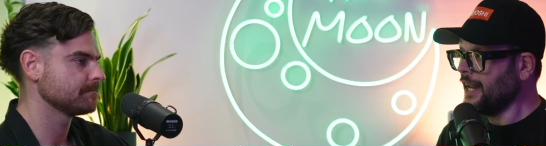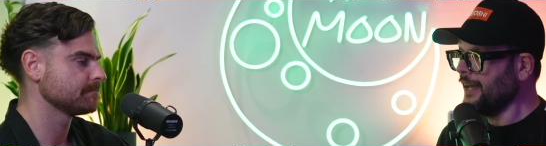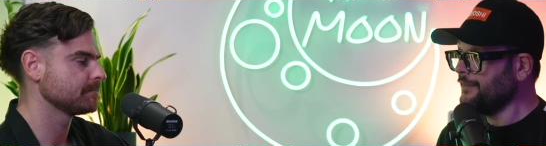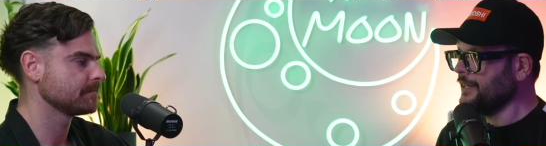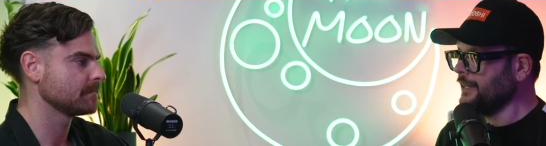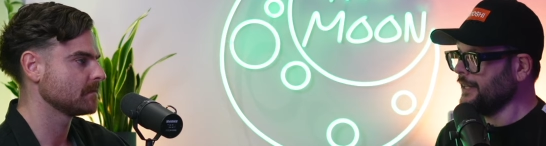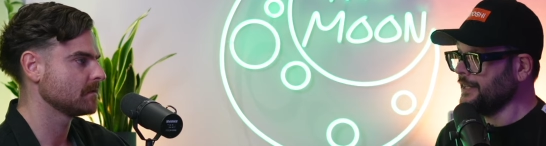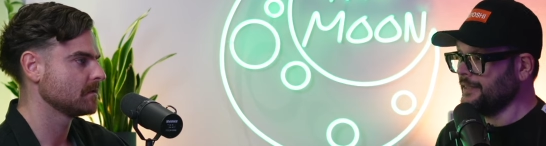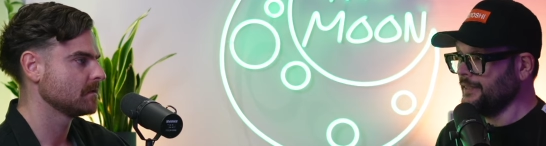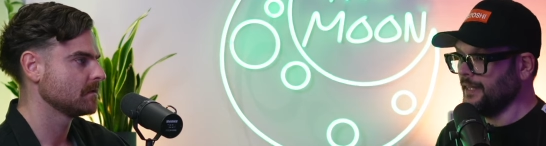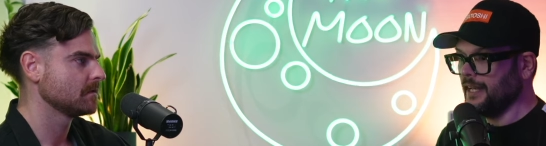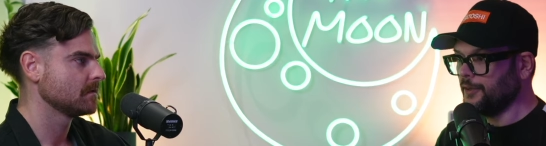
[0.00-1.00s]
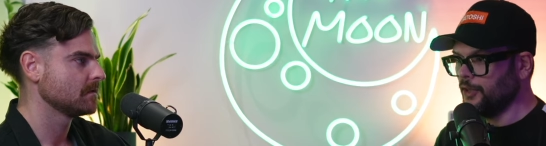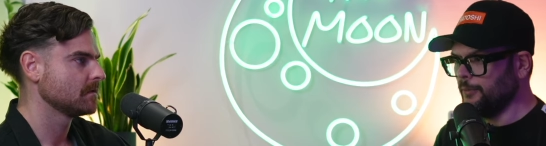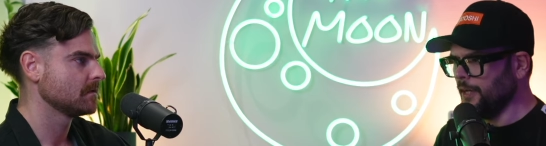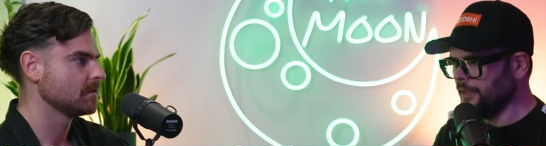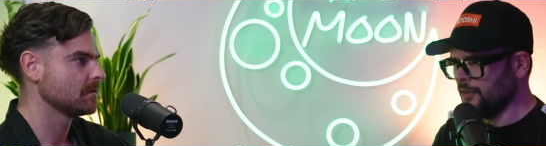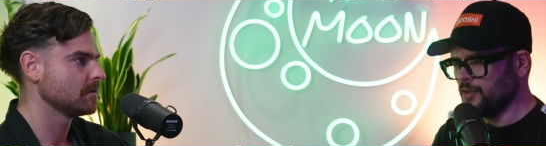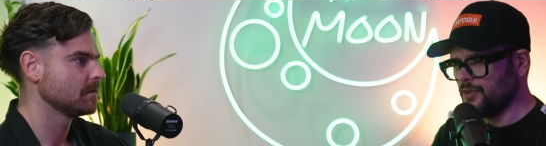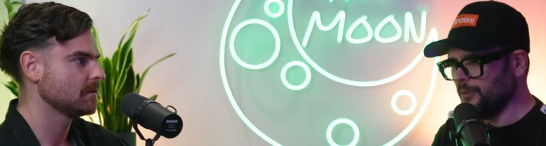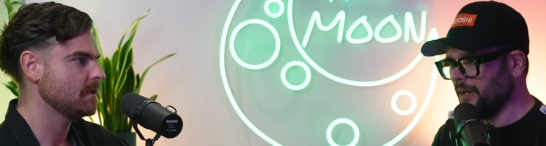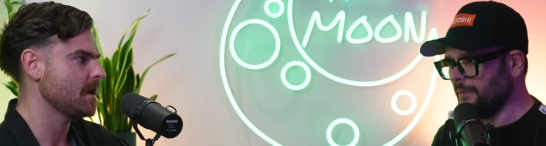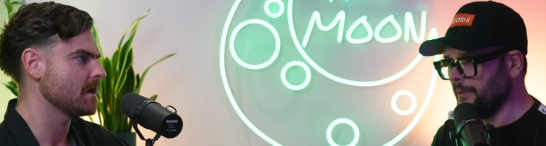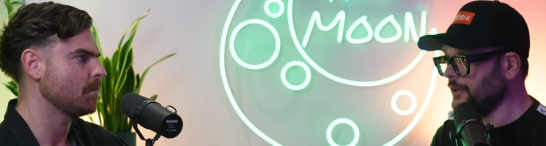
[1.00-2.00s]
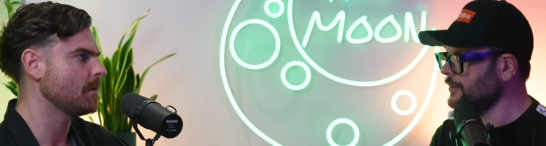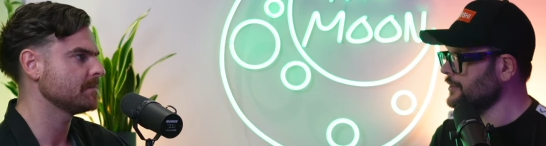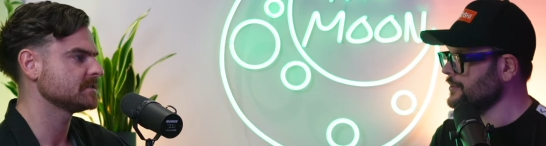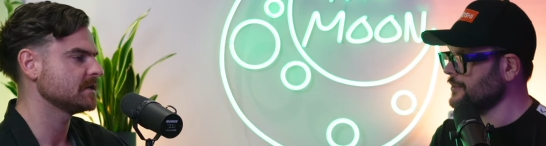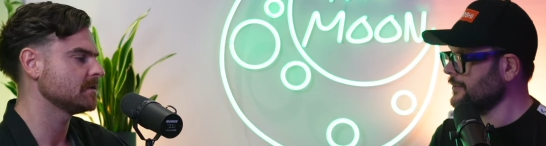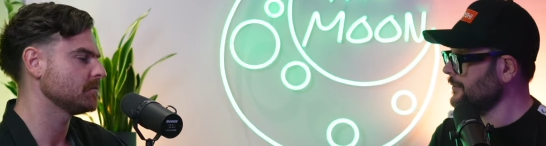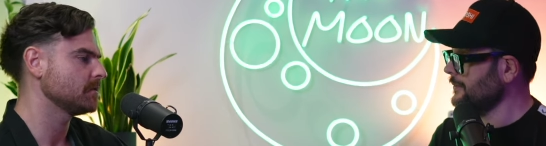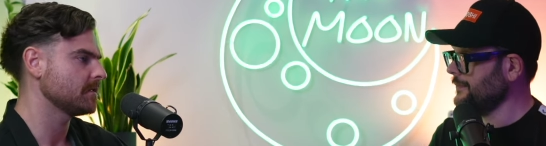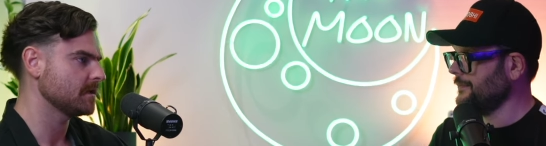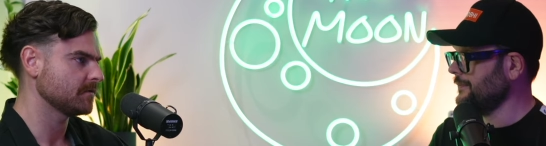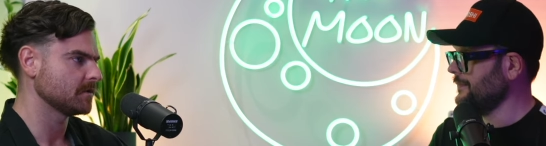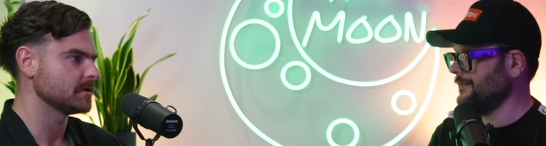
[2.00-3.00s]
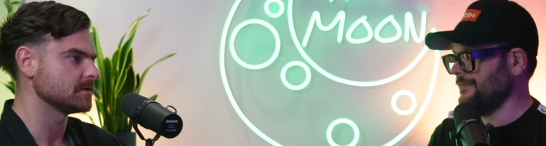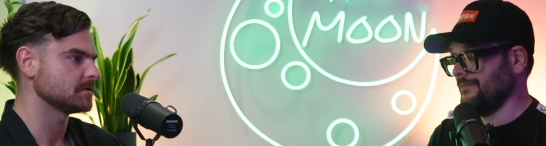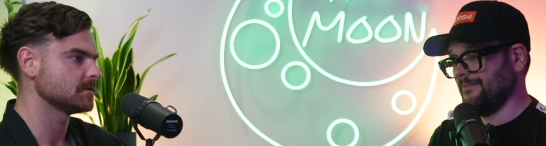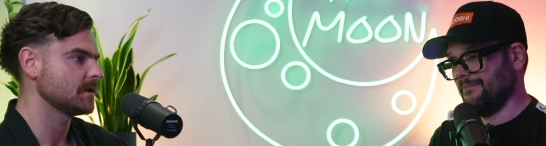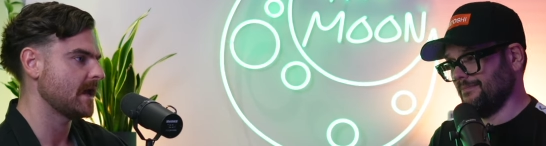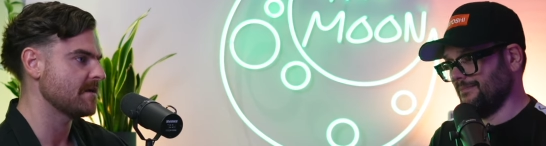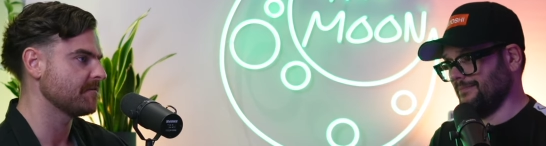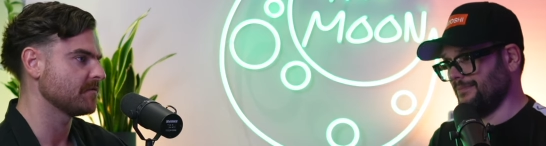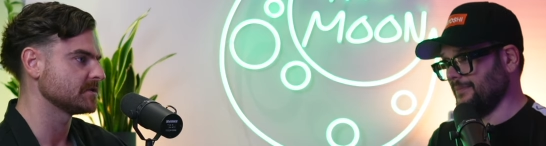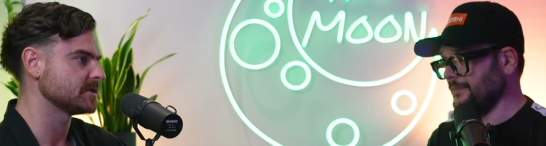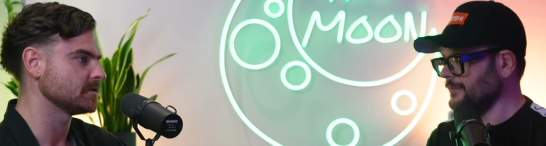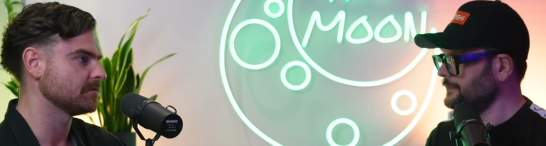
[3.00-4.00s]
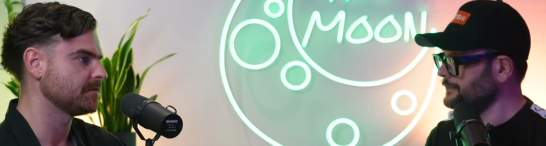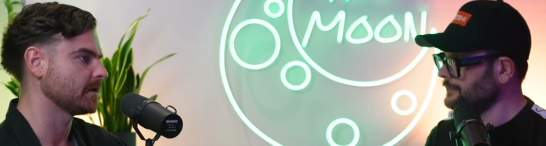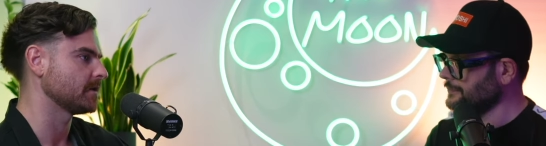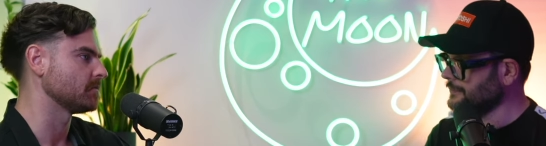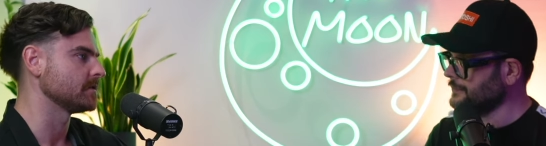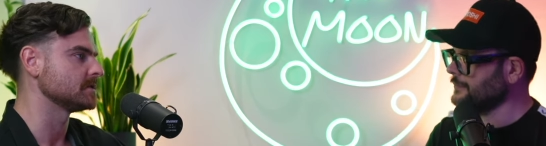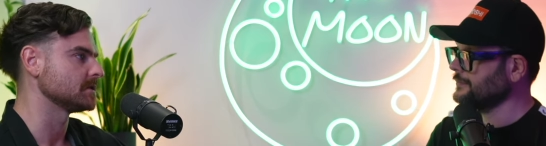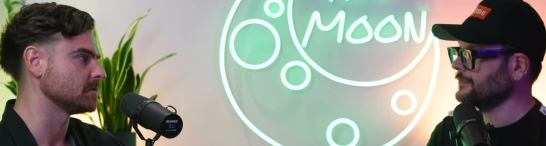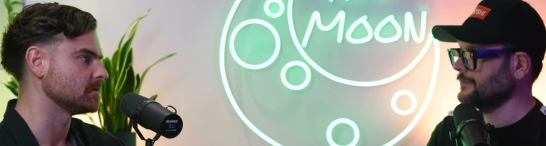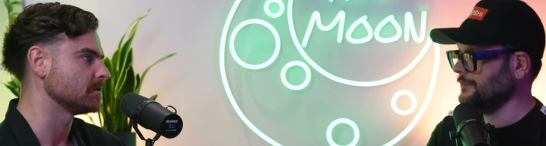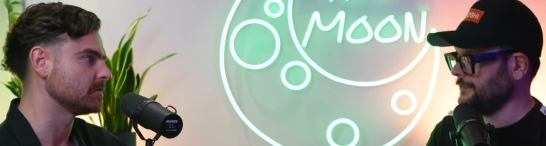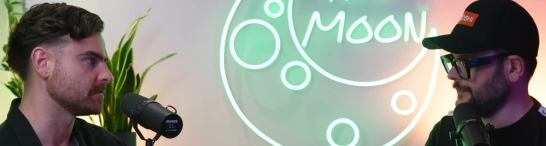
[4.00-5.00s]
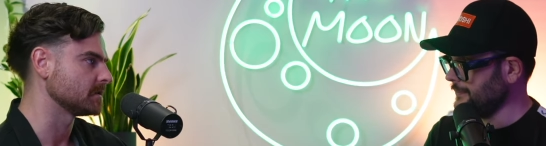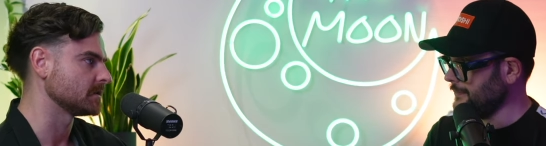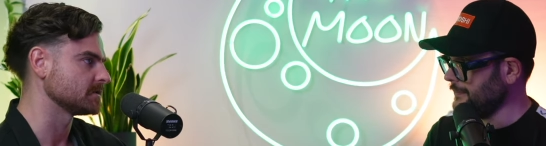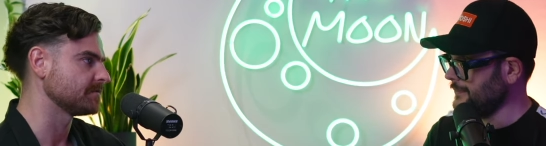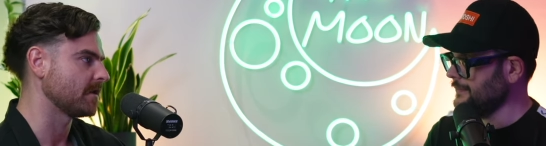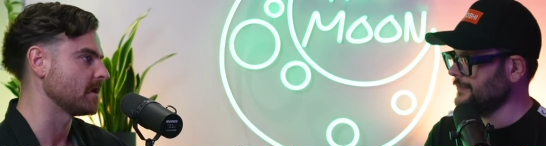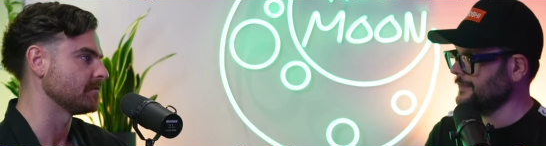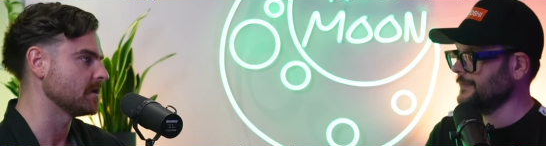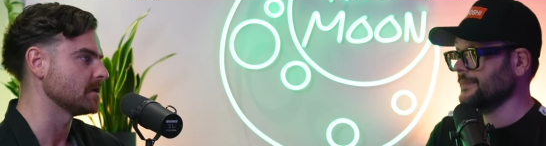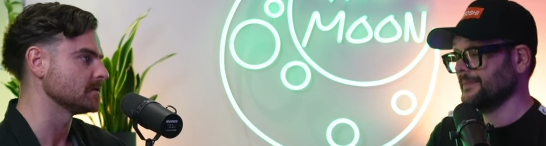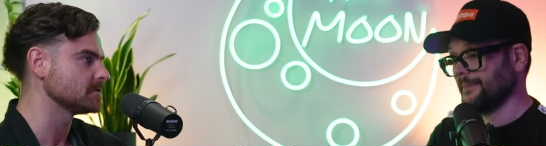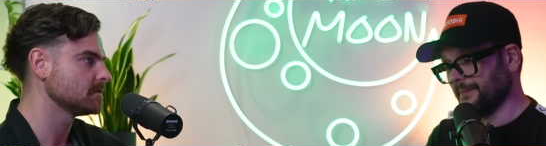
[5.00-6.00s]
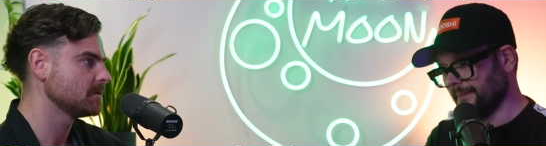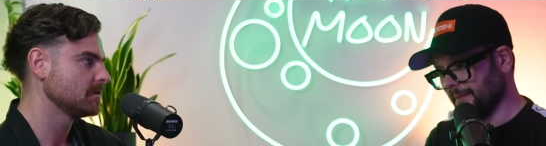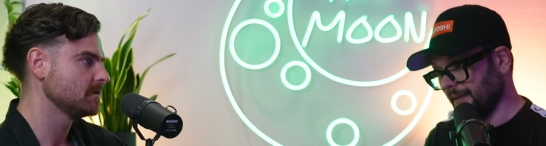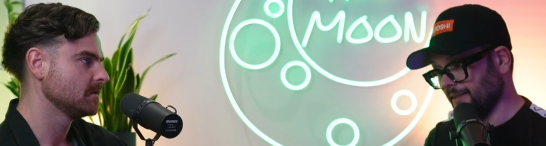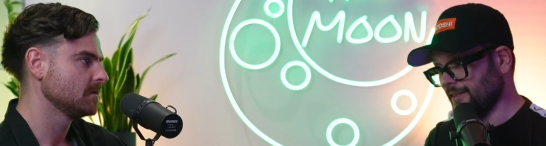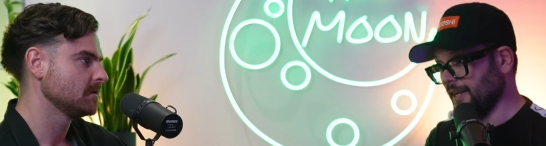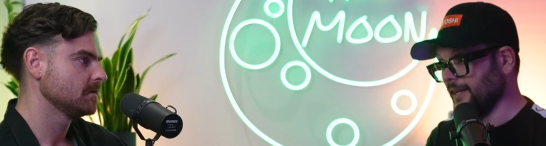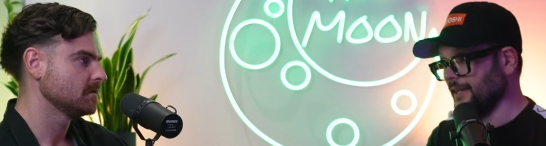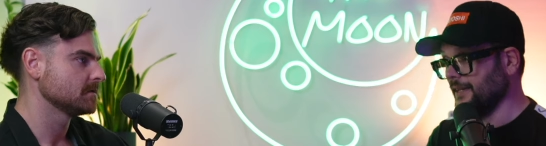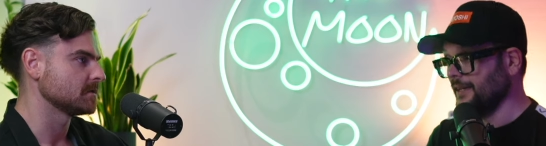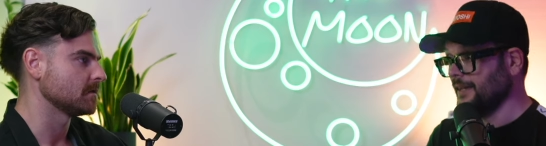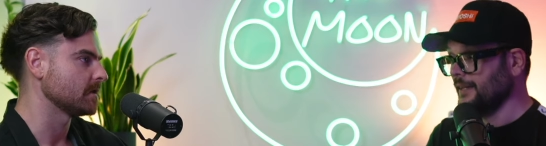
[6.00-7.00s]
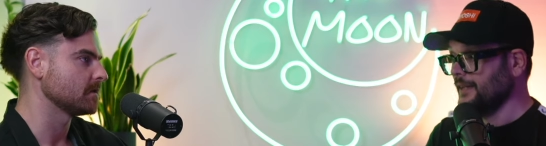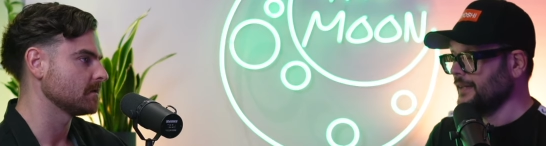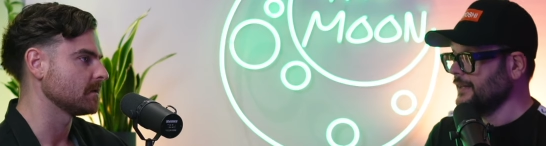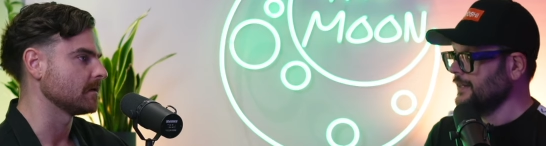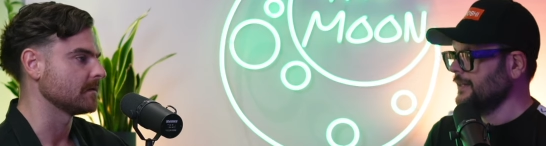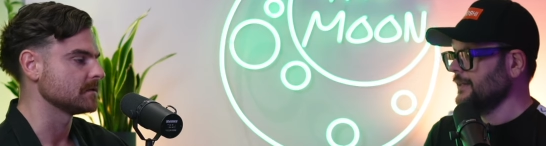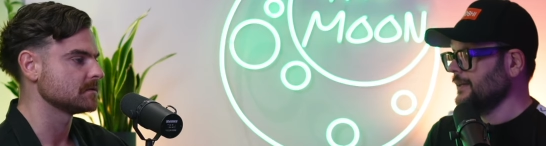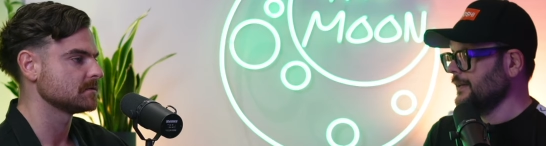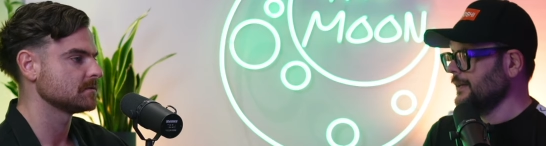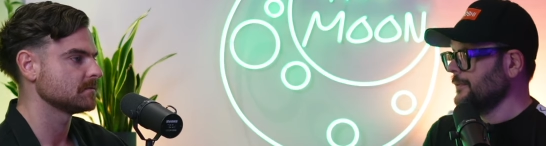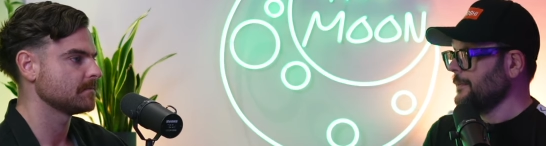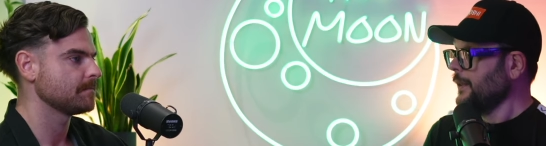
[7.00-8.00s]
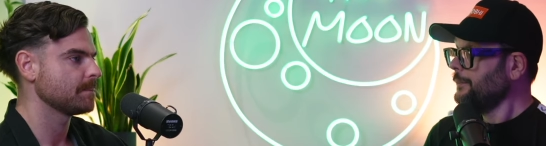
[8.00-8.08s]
Speaker 1: in heavy. Like they accumulated so many. Yeah, one
Speaker 2: of what they've got is every single retail dude from the last five years. Exactly. So like, yeah, it's.